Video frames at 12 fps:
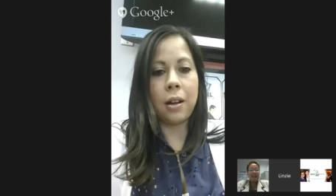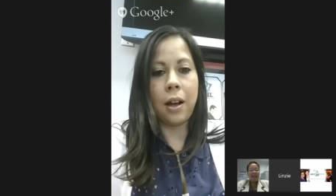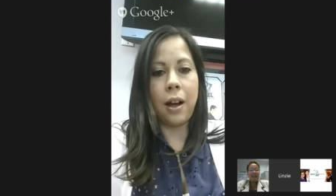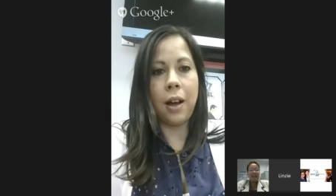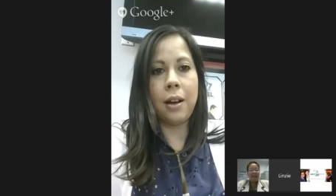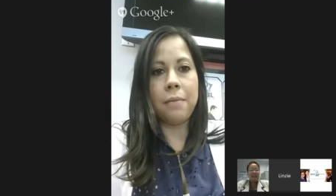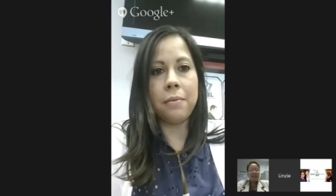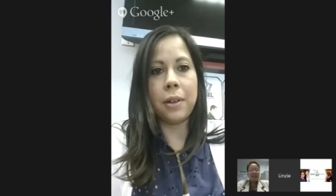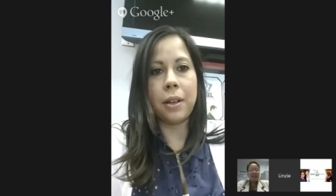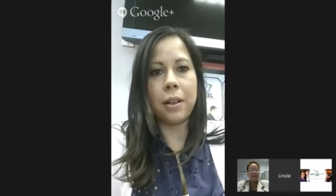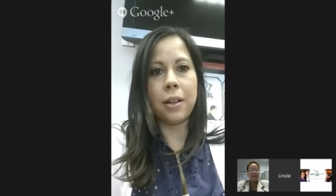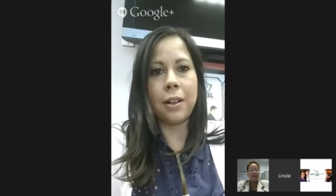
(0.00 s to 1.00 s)
Um.
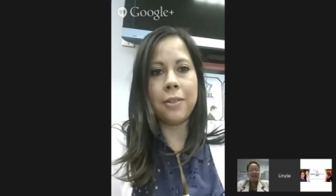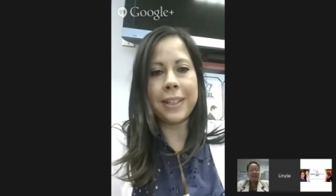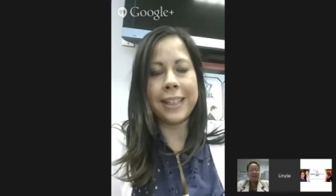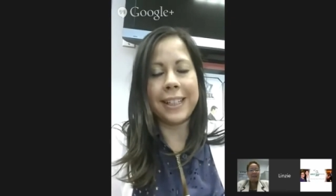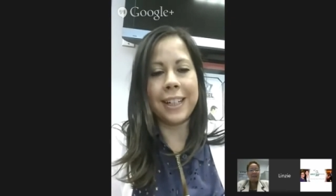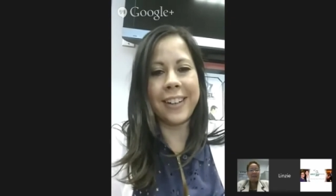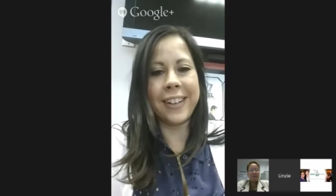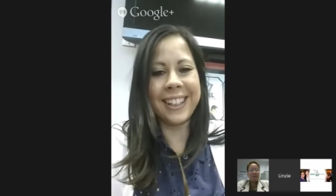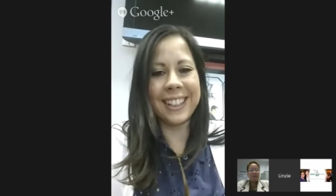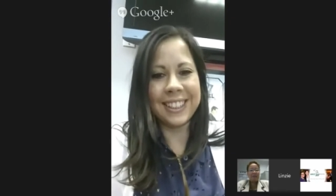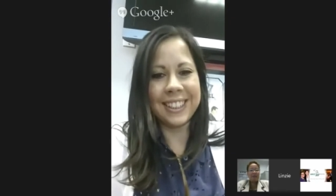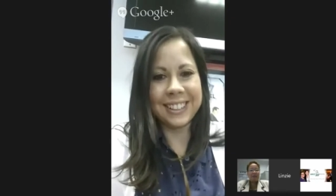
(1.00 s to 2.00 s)
Oh, can you hear me?
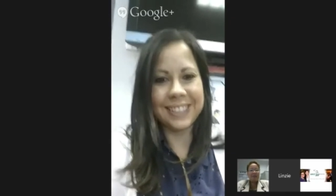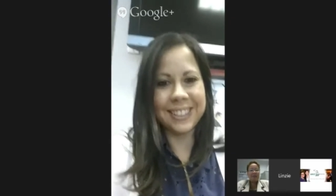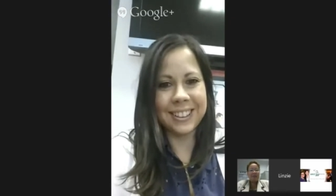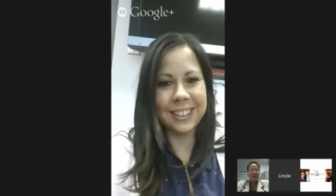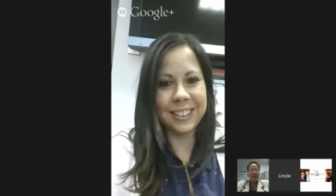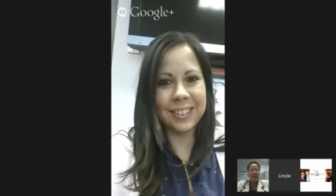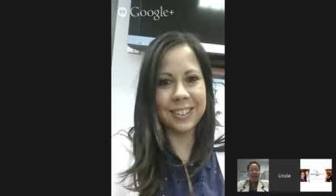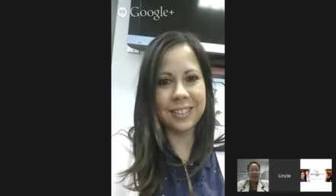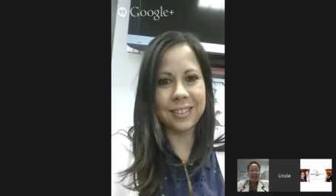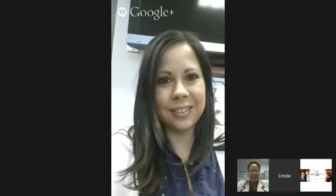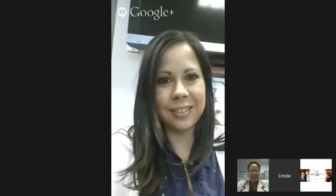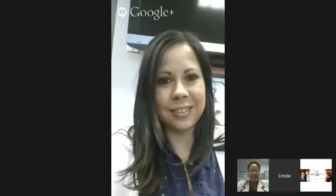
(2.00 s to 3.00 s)

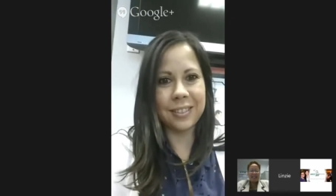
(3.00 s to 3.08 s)
Yes.